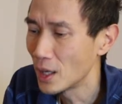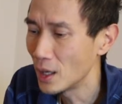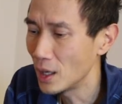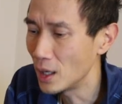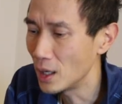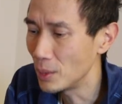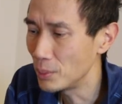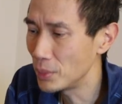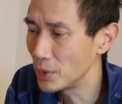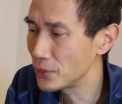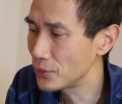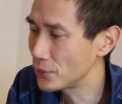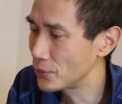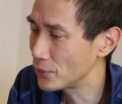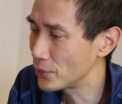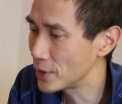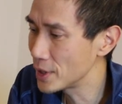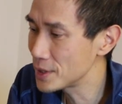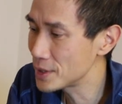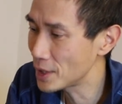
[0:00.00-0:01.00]
But
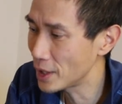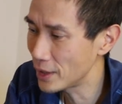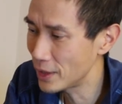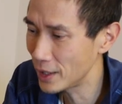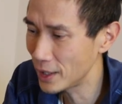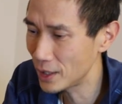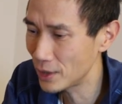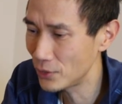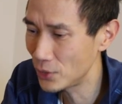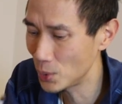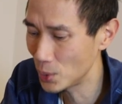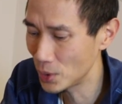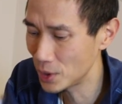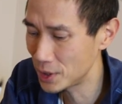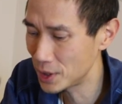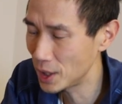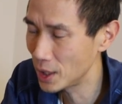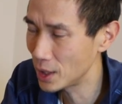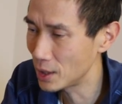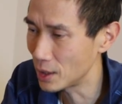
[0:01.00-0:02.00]
this, I think, if you were to
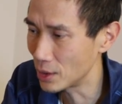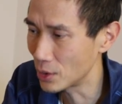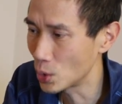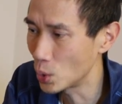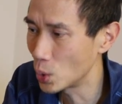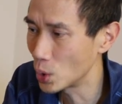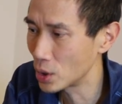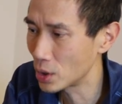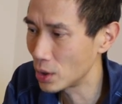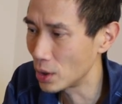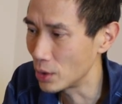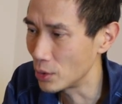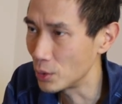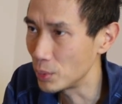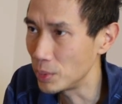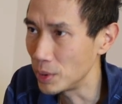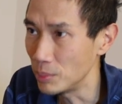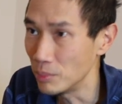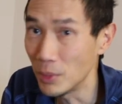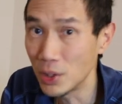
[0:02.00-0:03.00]
take a court card,
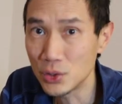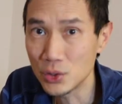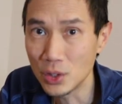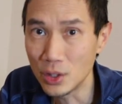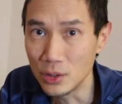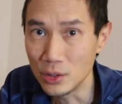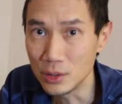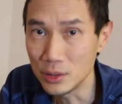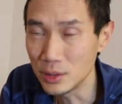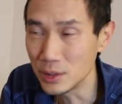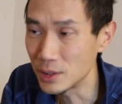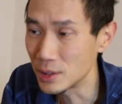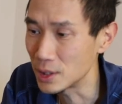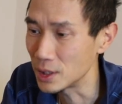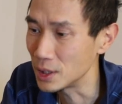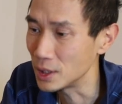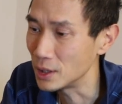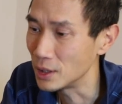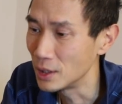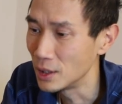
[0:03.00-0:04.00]
it'd be much harder to
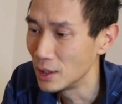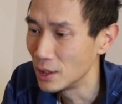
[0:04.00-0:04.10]
see